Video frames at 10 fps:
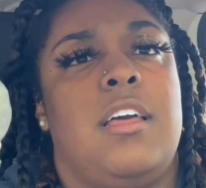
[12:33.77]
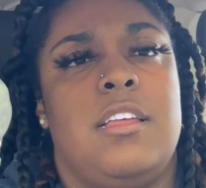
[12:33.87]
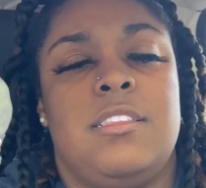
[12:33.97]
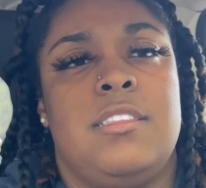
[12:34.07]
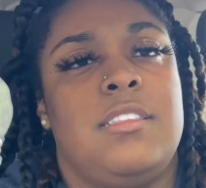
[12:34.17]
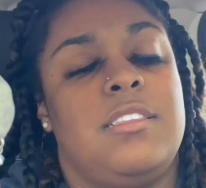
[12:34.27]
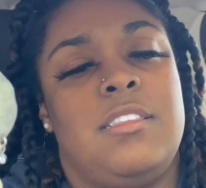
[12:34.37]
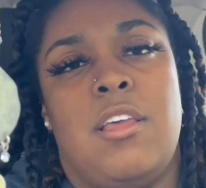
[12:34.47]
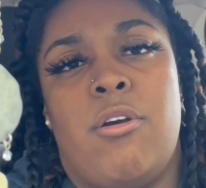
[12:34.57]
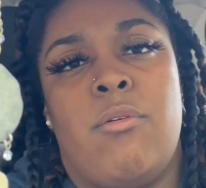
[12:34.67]

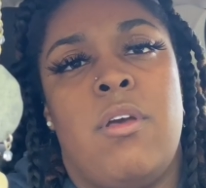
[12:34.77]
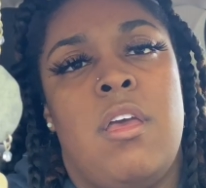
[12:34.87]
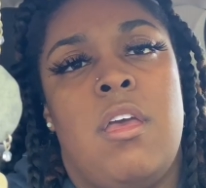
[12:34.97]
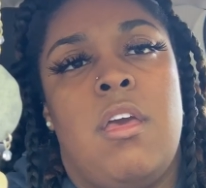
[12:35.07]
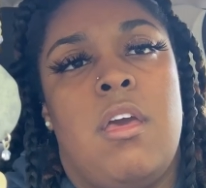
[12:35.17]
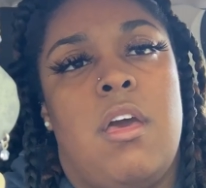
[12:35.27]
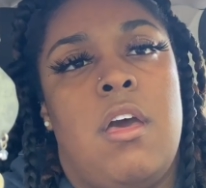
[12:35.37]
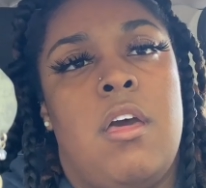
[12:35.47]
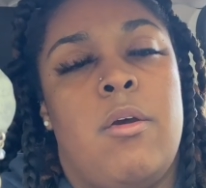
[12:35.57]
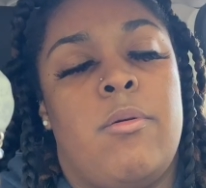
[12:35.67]
No.
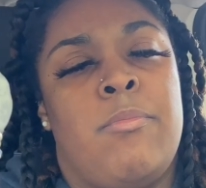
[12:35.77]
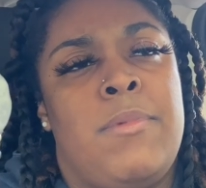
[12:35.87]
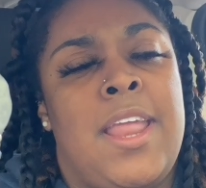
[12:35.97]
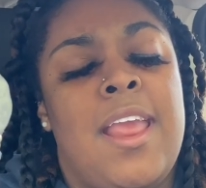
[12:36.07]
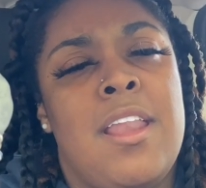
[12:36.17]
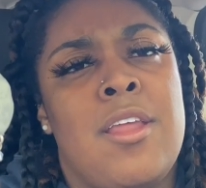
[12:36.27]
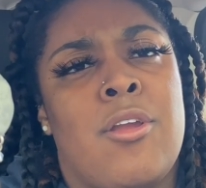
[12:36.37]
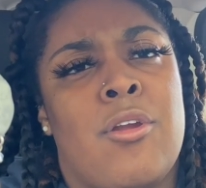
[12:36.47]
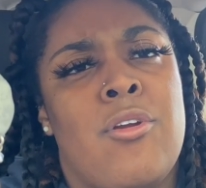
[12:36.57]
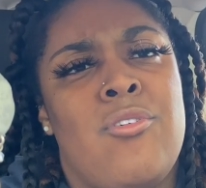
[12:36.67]
Dating a
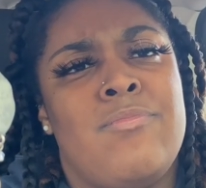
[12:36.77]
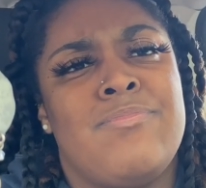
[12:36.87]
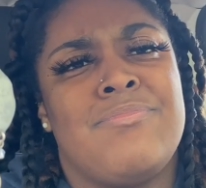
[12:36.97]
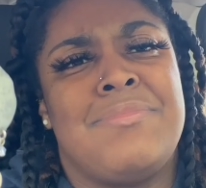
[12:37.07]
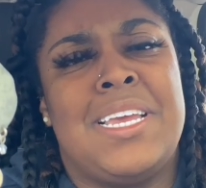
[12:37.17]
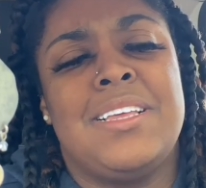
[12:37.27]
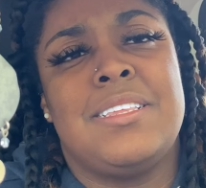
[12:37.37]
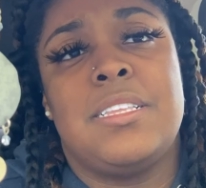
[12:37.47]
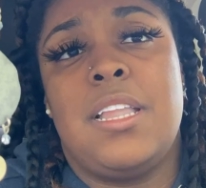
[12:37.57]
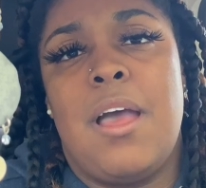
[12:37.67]
girl,
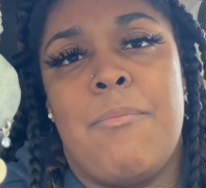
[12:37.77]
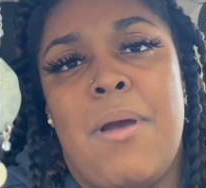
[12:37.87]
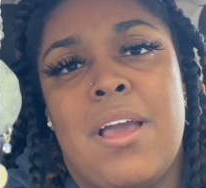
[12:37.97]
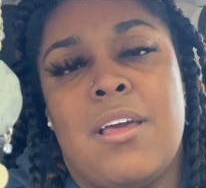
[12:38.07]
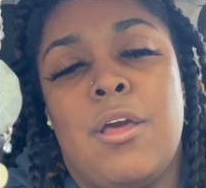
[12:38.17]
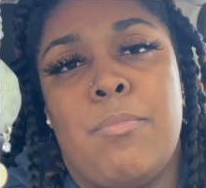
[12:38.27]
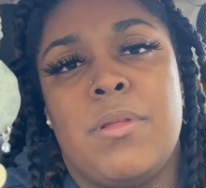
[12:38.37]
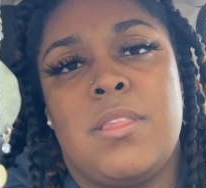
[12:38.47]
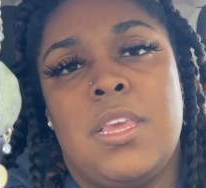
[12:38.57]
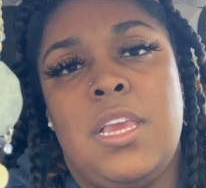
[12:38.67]
that's not my cup
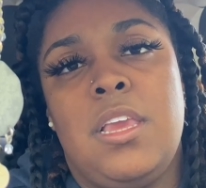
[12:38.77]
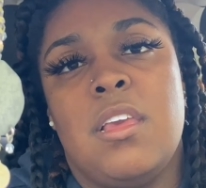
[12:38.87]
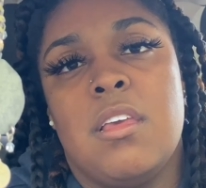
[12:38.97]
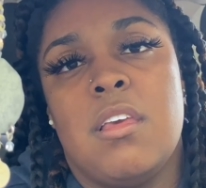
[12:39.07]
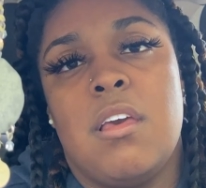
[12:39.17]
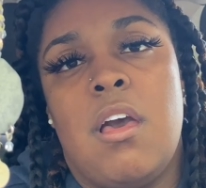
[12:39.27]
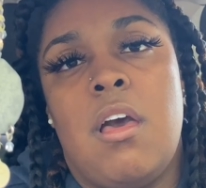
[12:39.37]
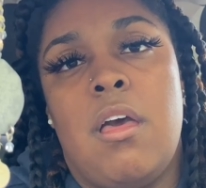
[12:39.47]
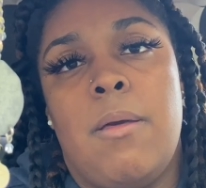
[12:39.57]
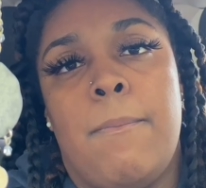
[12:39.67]
of tea.
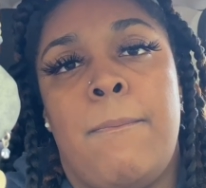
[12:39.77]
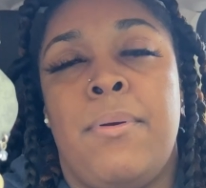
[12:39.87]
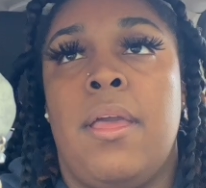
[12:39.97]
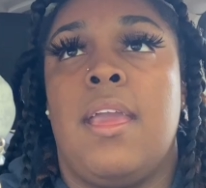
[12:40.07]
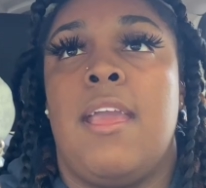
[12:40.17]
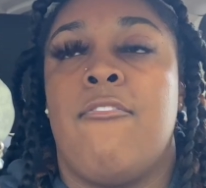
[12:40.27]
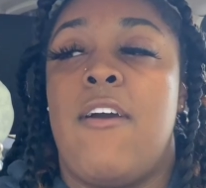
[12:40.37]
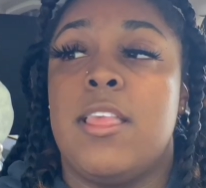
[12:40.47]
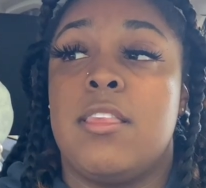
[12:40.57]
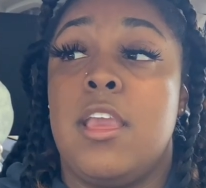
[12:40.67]
But if
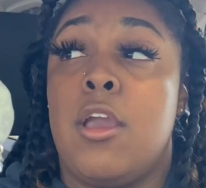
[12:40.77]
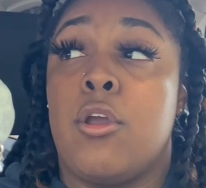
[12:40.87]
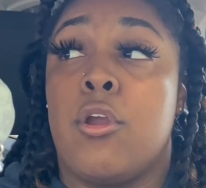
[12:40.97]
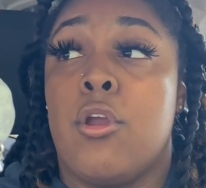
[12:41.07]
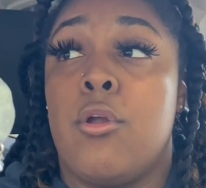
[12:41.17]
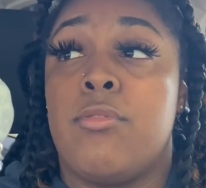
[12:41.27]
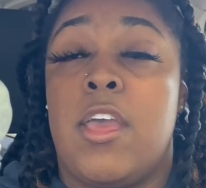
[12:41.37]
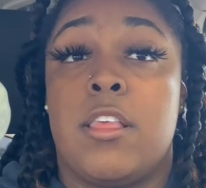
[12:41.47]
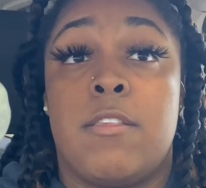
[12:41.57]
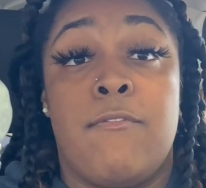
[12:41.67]
I see a girl
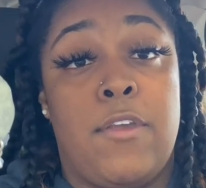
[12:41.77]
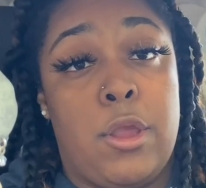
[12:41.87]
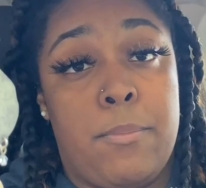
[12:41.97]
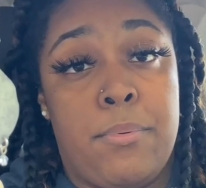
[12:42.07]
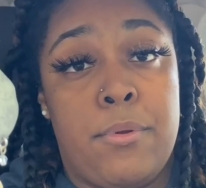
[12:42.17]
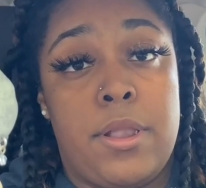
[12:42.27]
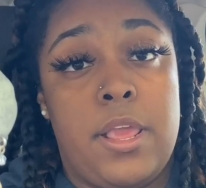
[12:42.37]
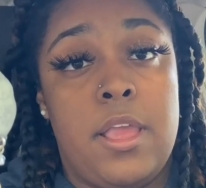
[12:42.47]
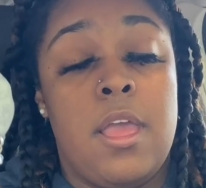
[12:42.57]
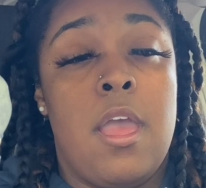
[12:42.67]
that's very
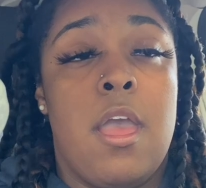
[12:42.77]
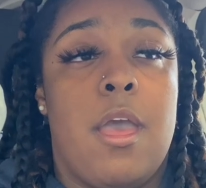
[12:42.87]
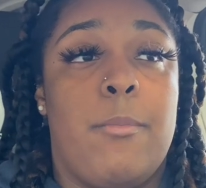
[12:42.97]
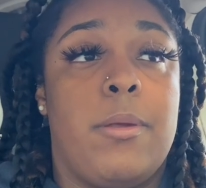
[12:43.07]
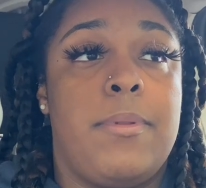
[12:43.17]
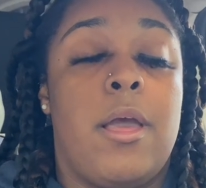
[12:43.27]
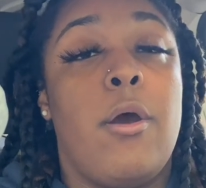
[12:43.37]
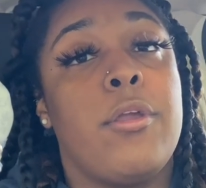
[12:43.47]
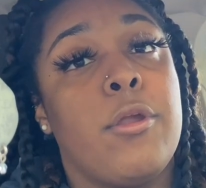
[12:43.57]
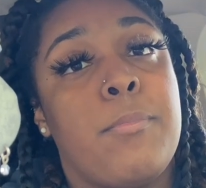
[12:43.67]
pretty, I'm gonna be like,
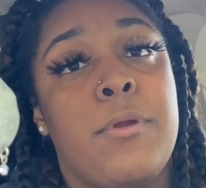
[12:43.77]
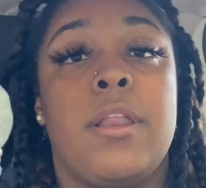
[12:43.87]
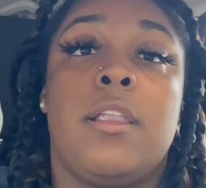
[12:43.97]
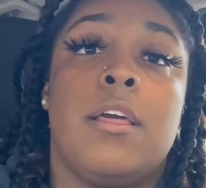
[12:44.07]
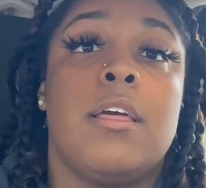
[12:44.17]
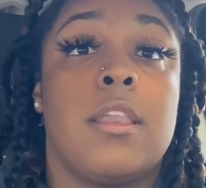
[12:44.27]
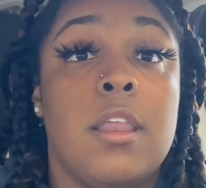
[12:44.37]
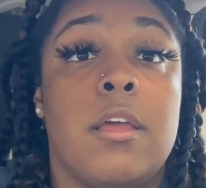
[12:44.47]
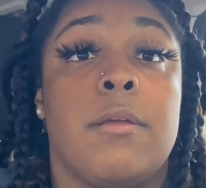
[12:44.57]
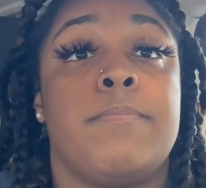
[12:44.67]
oh, you're pretty, duh,
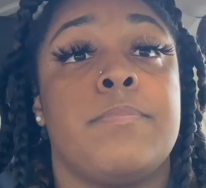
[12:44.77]
duh.